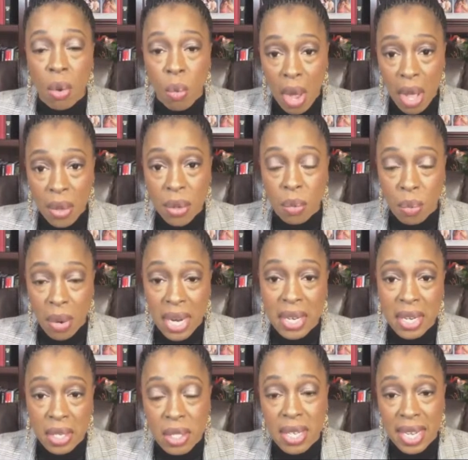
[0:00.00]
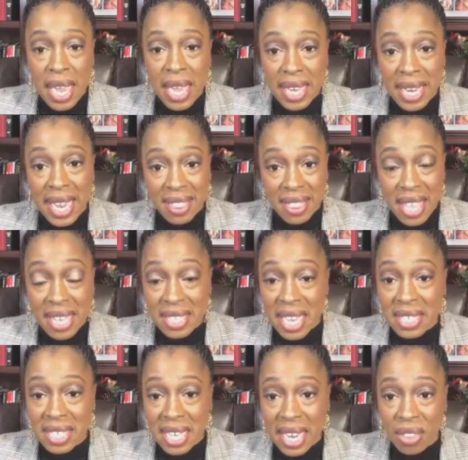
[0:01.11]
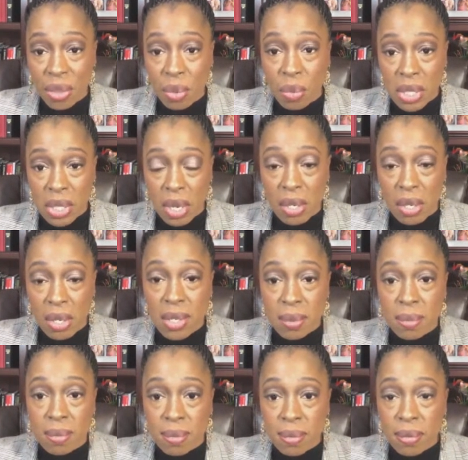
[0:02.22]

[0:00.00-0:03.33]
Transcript: while you're waiting to get that test and get the results.